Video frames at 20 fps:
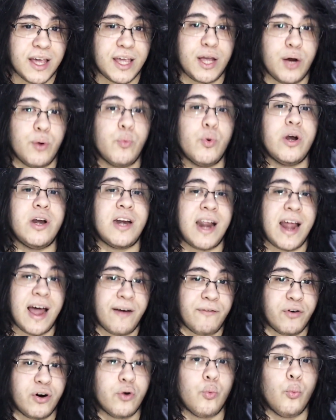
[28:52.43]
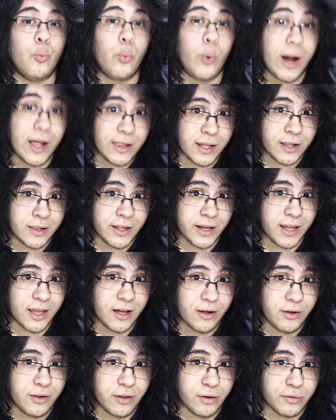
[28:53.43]
He would never willingly
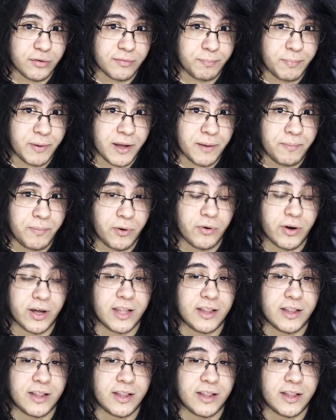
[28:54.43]
kill those people.